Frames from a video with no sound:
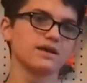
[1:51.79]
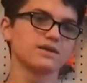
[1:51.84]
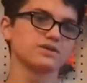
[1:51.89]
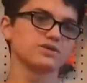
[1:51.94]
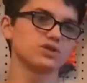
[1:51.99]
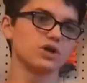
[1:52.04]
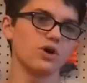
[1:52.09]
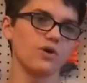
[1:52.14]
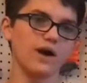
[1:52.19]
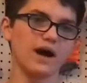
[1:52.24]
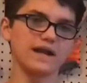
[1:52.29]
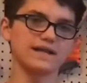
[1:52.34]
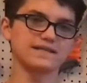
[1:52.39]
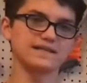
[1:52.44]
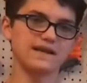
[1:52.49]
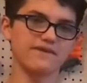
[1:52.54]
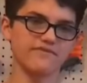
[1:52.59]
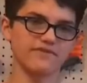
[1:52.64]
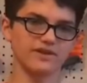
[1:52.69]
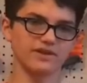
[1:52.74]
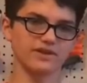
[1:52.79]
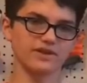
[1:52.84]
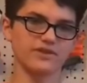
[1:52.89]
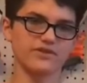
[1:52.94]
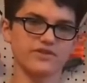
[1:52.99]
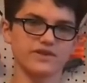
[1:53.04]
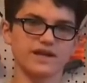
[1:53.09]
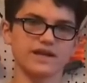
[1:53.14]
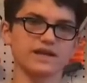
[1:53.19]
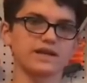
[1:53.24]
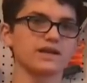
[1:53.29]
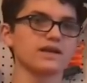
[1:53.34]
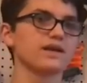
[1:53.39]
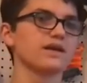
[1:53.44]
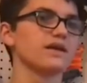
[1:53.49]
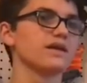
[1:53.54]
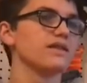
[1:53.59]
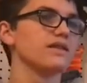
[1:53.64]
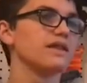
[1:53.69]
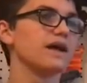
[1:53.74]
So I definitely think
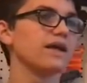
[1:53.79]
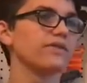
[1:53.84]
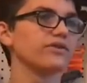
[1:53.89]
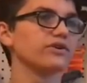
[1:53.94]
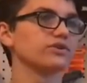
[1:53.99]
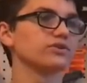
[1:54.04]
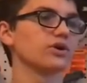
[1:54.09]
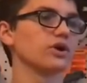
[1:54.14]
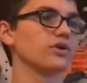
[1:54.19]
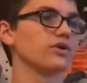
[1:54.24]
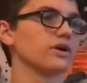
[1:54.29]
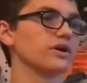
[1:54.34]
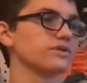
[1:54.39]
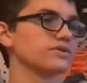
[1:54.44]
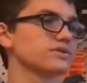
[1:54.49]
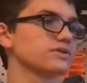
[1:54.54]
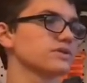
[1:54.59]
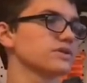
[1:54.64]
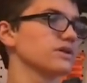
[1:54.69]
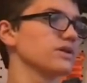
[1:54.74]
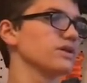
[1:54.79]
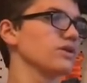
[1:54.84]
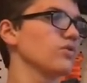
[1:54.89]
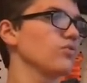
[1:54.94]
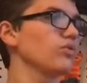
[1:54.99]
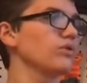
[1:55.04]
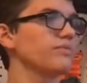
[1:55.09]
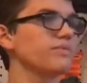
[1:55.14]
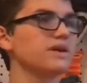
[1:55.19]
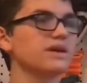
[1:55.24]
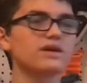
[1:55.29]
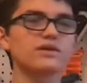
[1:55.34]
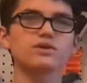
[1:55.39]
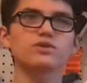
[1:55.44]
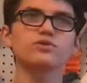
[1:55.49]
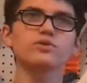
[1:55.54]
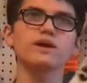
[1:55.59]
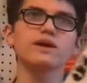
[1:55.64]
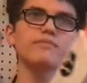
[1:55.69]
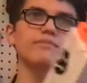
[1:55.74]
that the Kronos would be a
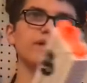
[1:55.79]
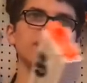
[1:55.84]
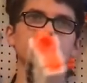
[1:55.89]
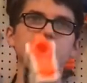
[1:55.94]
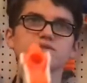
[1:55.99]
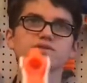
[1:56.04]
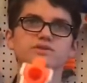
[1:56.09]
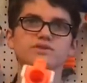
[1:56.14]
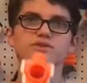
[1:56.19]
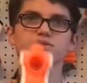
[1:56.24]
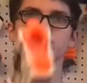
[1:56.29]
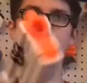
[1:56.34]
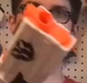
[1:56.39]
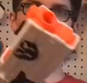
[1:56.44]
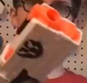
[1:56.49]
great blaster to use